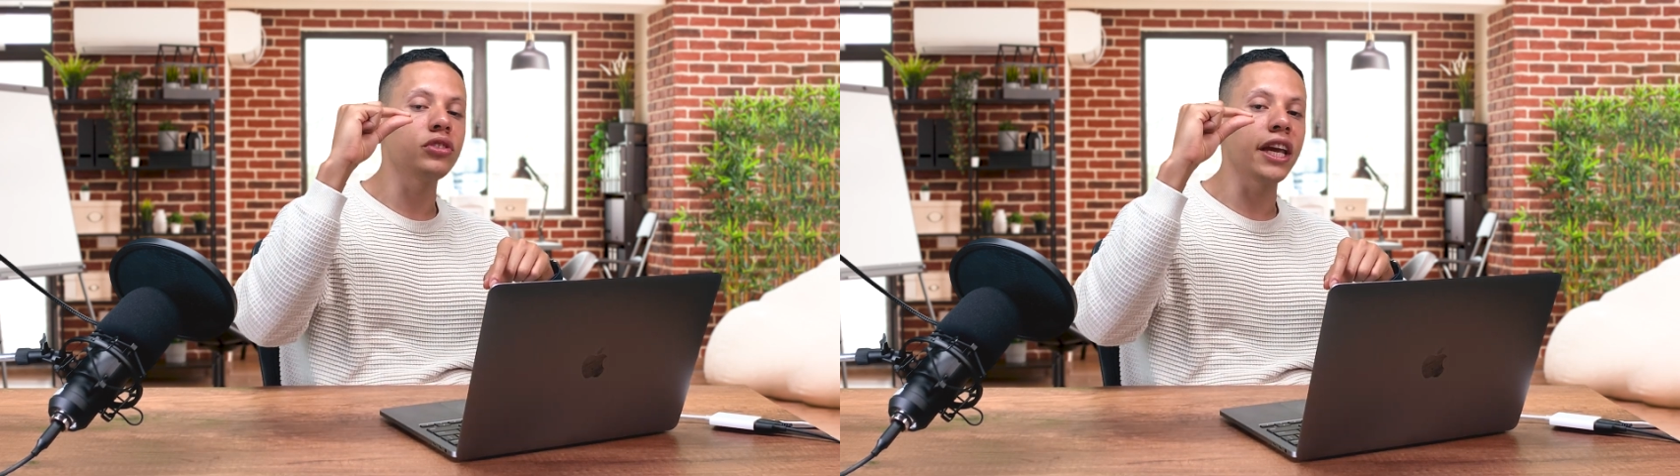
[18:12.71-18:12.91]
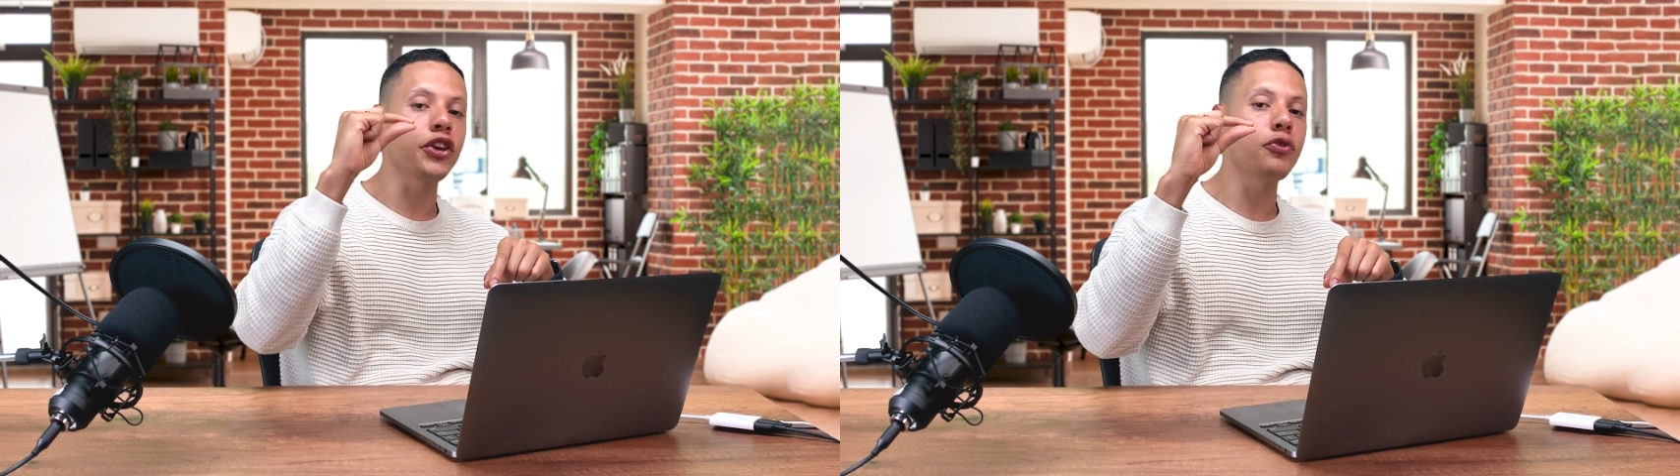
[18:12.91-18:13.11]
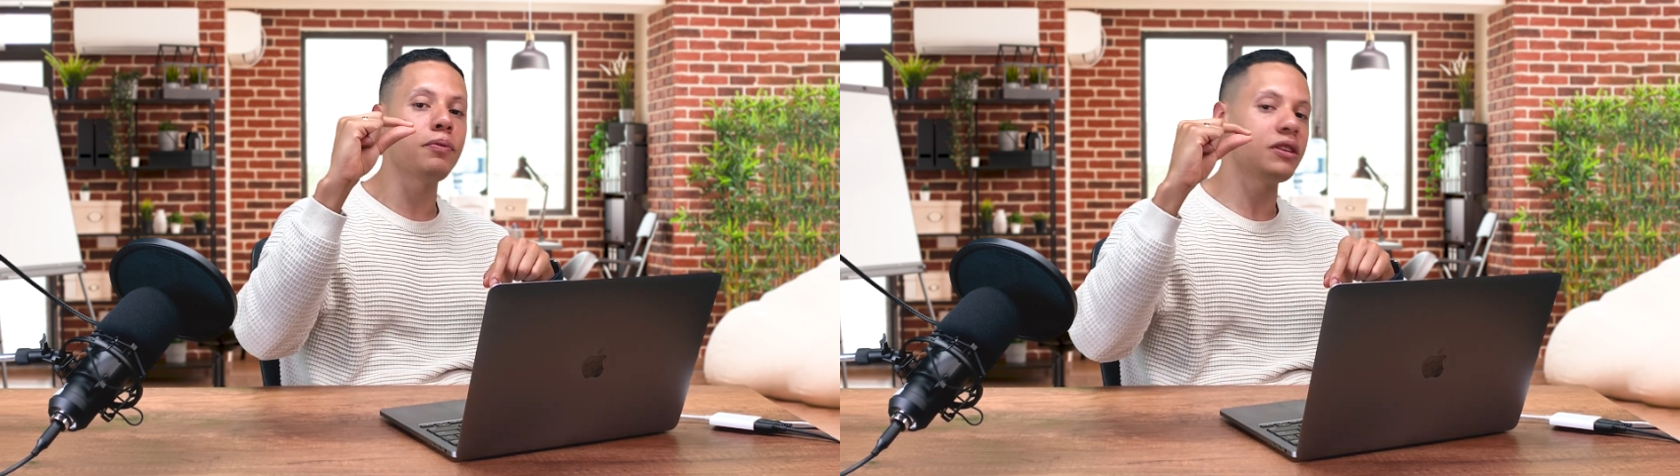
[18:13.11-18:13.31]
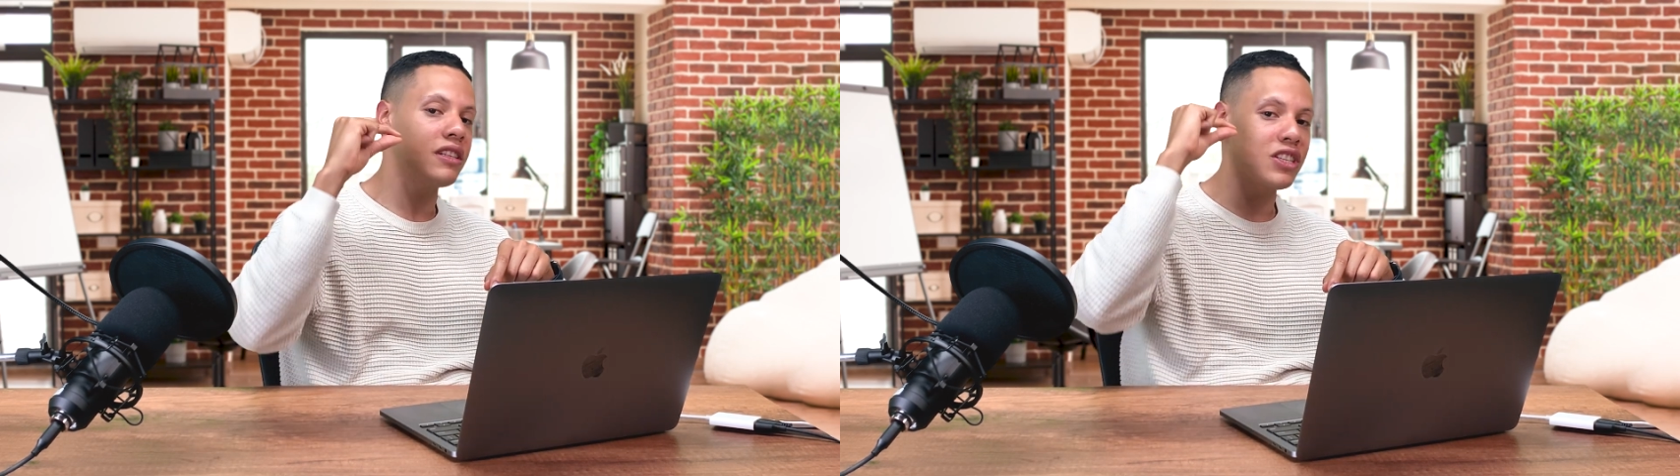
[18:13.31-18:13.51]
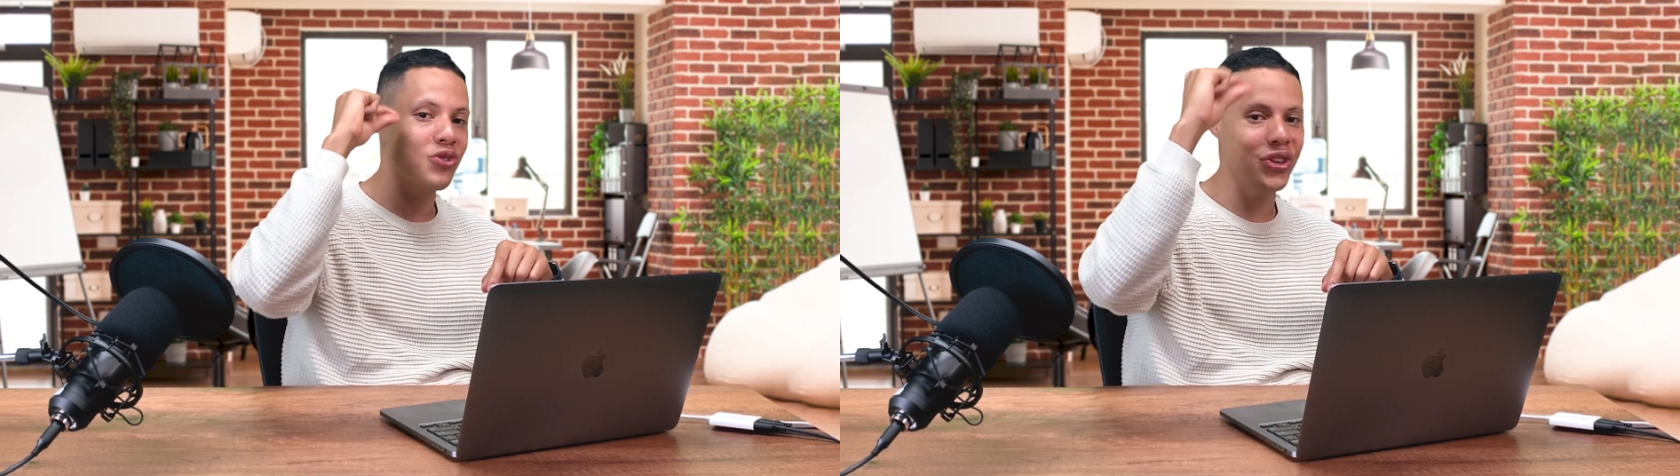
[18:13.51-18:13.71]
take your
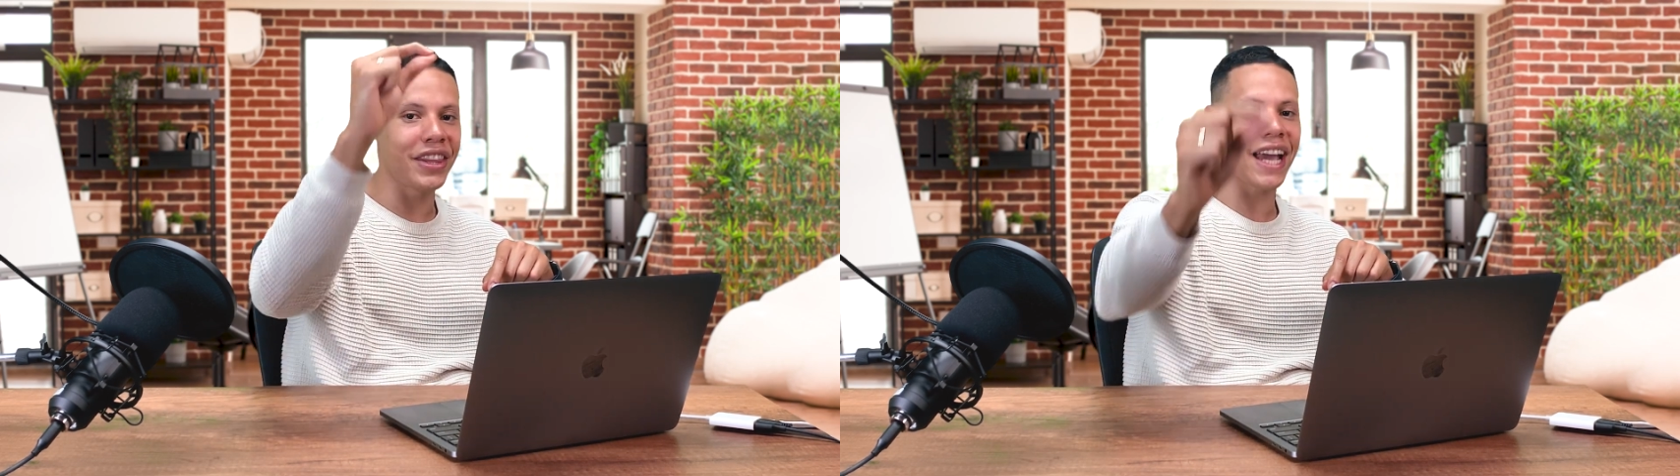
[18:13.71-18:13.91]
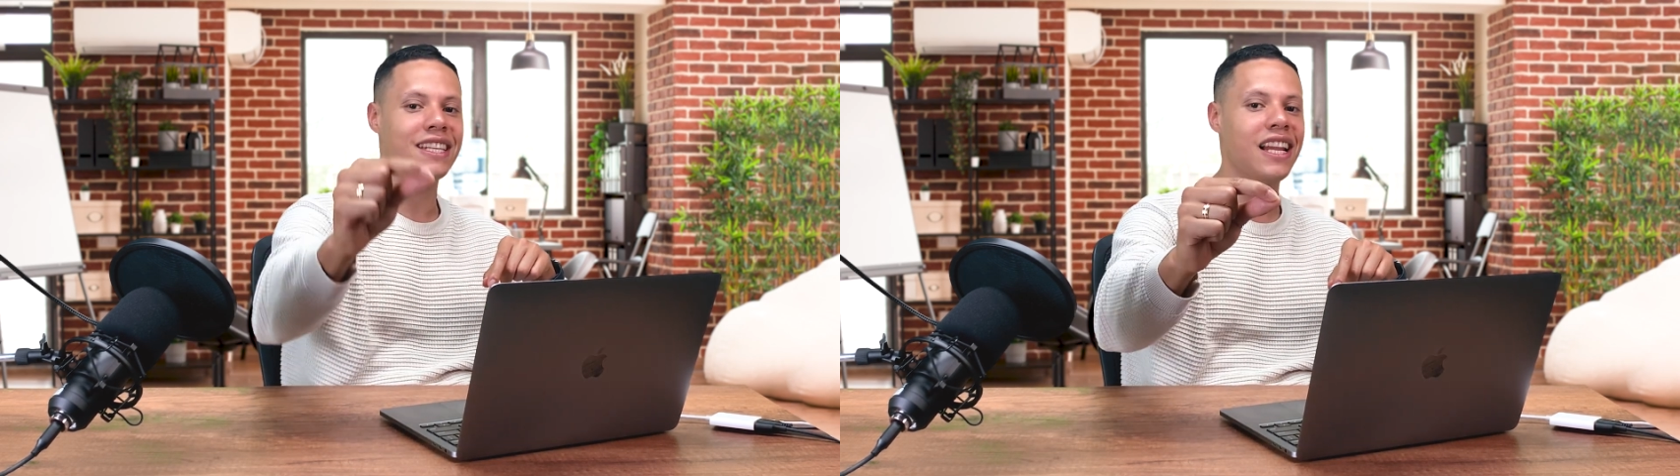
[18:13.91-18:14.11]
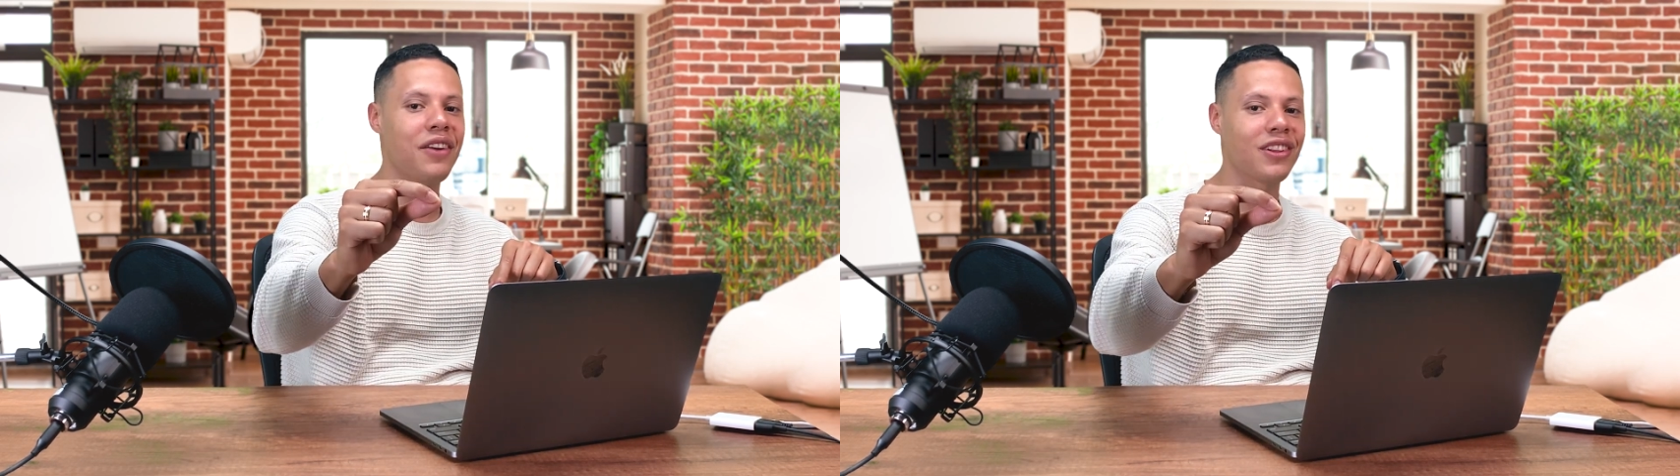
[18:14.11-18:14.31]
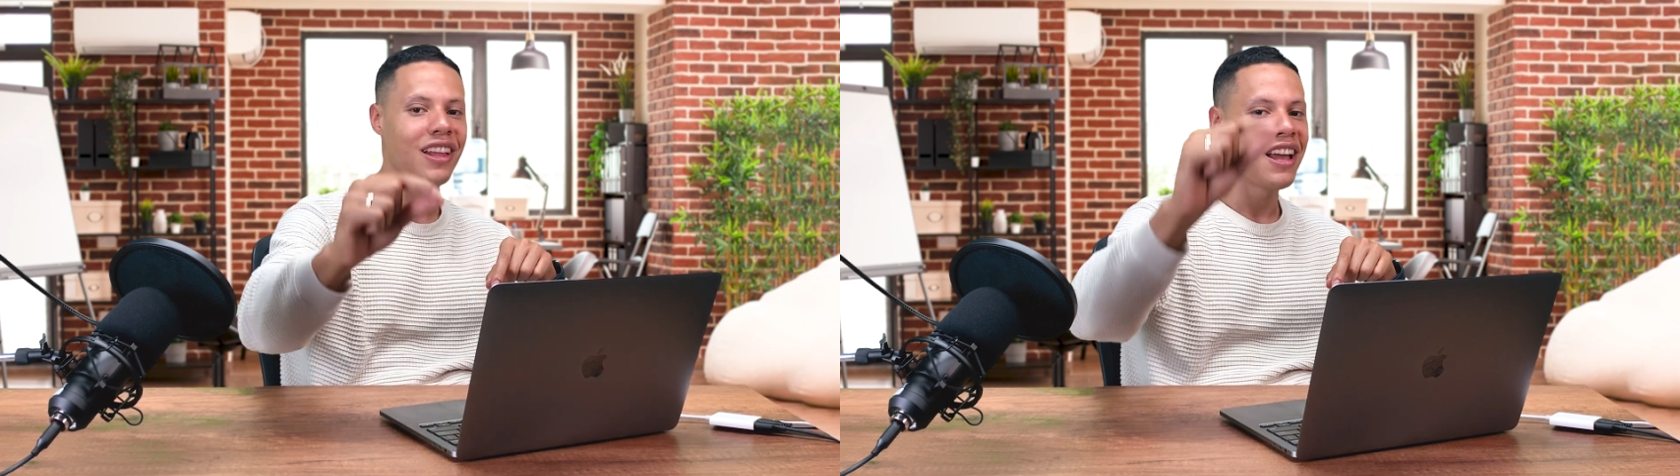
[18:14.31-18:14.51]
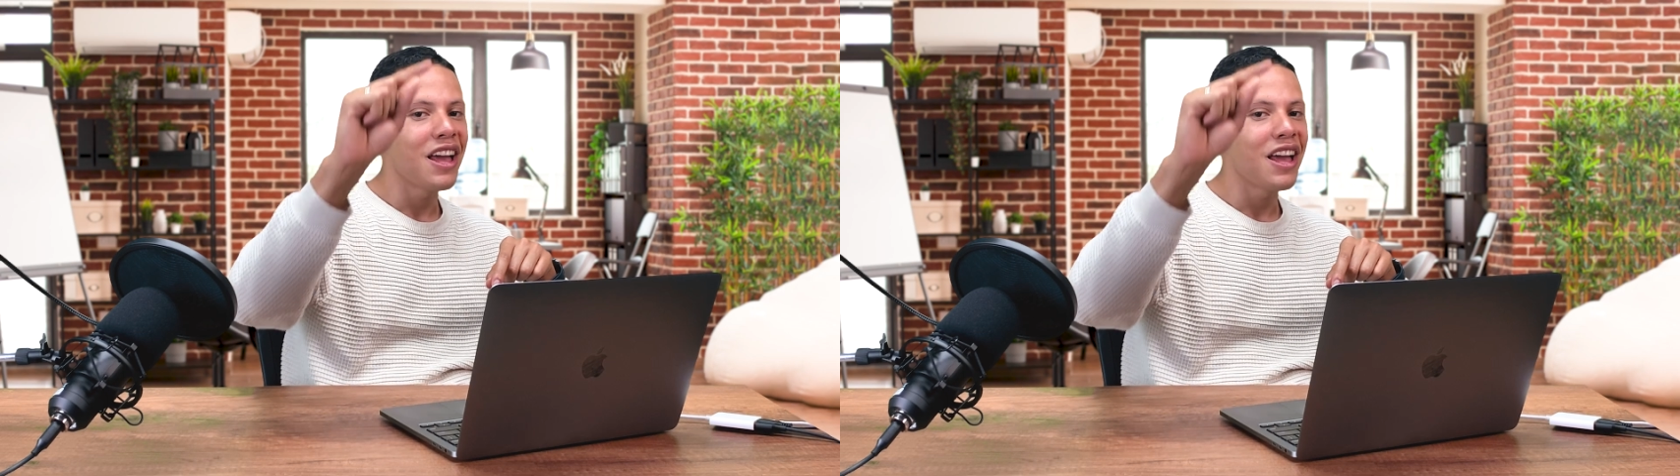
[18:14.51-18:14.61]
business to the next level.